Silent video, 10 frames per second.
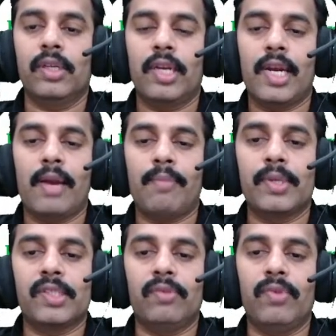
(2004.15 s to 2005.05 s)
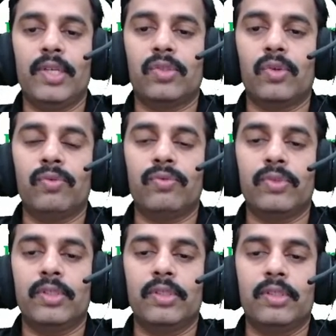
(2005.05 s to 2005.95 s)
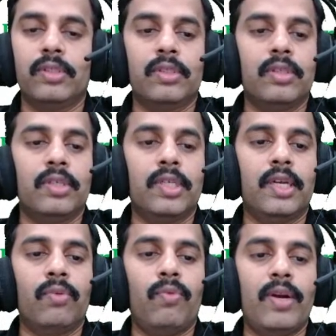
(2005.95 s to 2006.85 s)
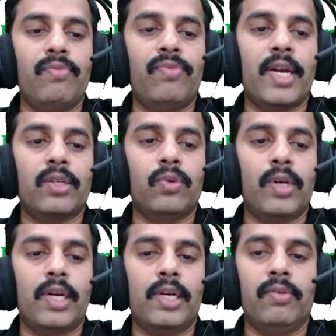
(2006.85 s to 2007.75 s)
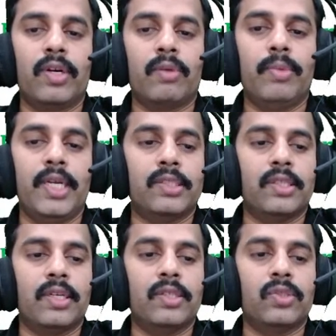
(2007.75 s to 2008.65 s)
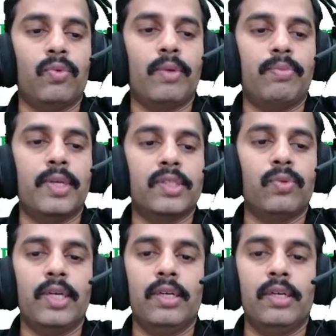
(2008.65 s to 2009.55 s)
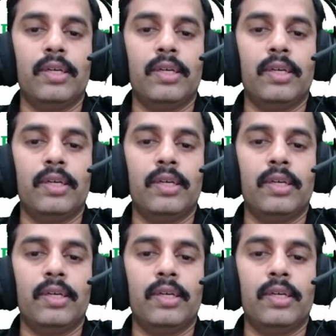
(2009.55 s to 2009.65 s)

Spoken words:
Laplace inverse of, here 1 factorial divided by s raised to 1 plus 1,